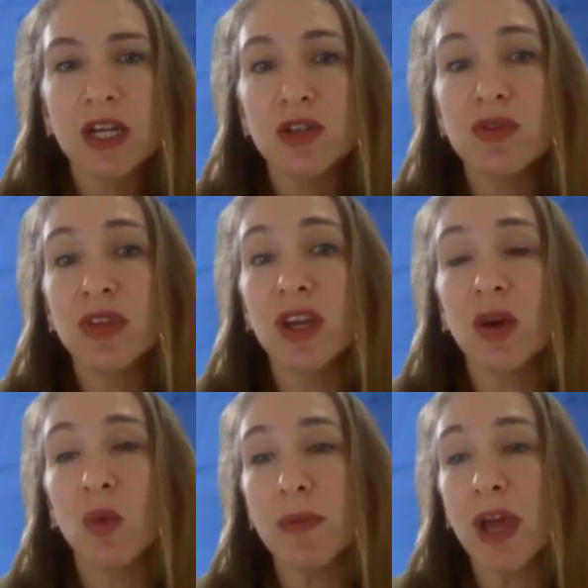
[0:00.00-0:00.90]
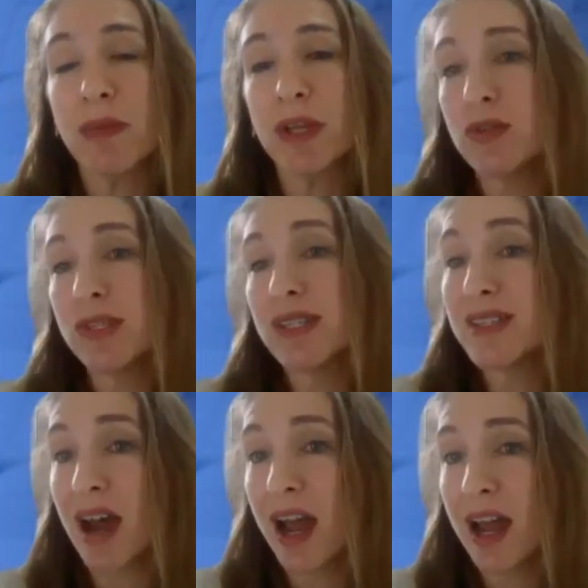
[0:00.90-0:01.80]
Do you think we might be losing
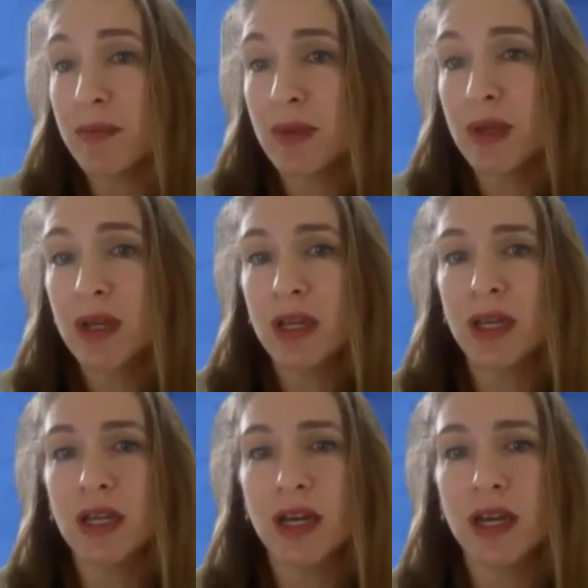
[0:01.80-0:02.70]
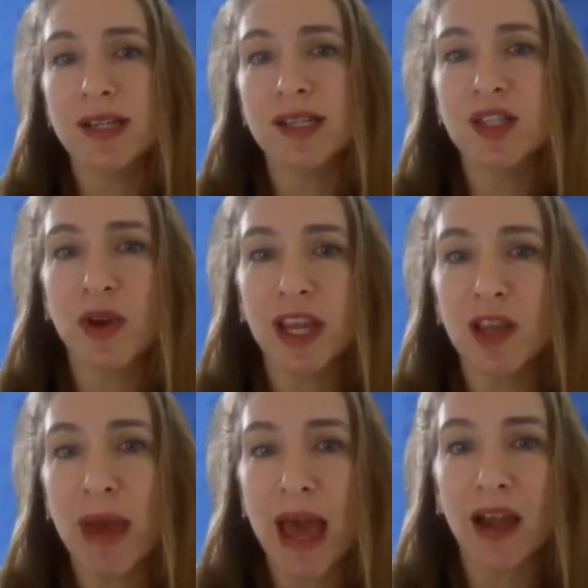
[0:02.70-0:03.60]
time in
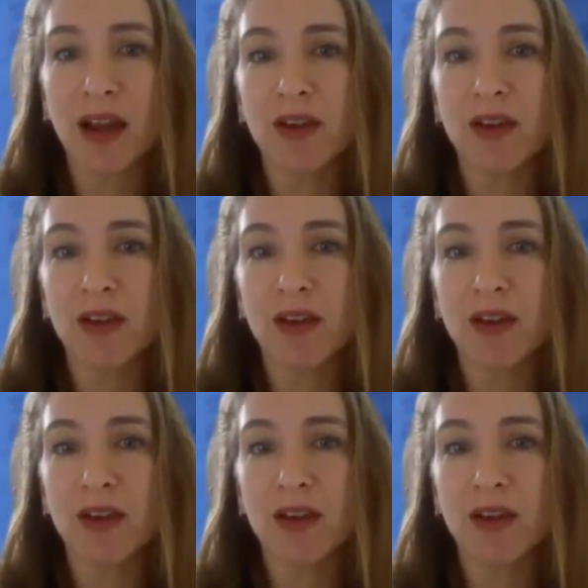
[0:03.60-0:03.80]
striking back